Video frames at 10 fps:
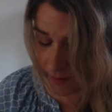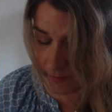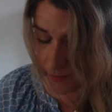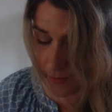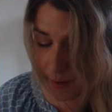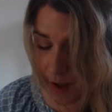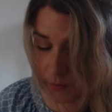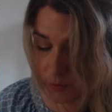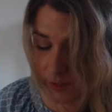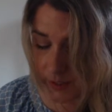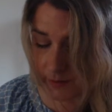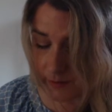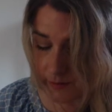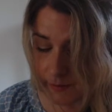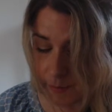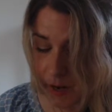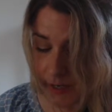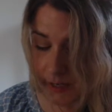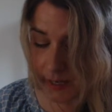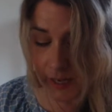"The mountain's
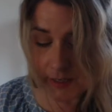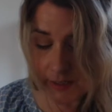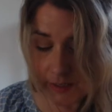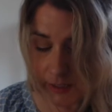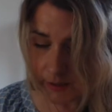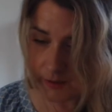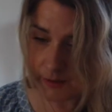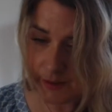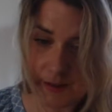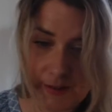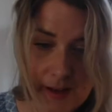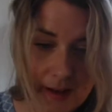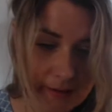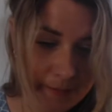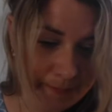blanket," he said.